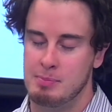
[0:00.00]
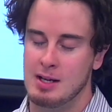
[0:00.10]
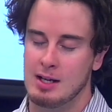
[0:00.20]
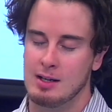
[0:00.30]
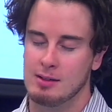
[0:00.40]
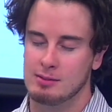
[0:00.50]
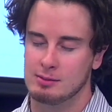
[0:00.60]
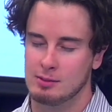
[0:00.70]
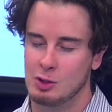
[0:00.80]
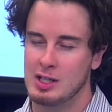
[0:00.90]
uh,
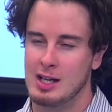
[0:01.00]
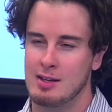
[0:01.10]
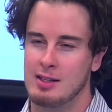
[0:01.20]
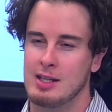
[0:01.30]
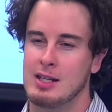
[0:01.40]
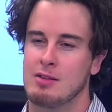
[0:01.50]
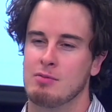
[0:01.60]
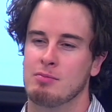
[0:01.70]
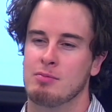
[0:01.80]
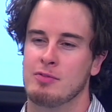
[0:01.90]
look at the
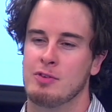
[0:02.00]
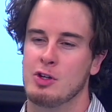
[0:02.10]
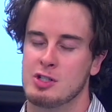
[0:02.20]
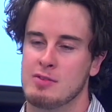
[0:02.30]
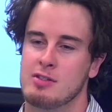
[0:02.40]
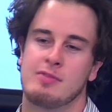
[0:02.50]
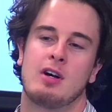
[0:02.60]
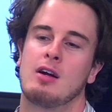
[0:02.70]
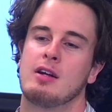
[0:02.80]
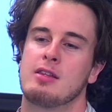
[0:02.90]
version of
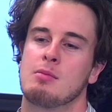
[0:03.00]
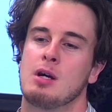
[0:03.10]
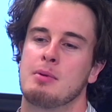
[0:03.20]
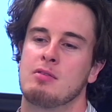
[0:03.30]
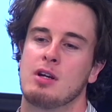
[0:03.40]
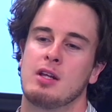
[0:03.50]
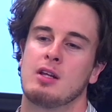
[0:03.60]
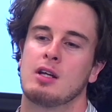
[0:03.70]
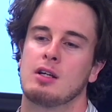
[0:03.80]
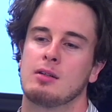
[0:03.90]
Safari that might be
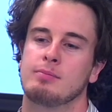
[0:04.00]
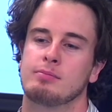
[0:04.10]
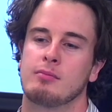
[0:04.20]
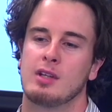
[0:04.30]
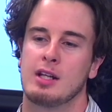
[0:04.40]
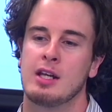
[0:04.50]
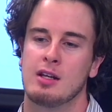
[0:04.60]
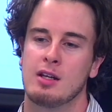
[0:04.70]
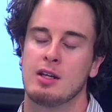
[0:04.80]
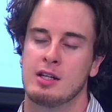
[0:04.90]
running um, in,
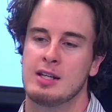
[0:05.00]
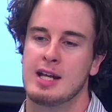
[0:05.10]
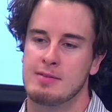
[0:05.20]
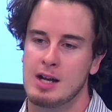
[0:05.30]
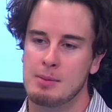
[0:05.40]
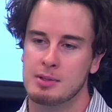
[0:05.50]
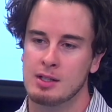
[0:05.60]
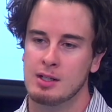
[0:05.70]
a, in a native app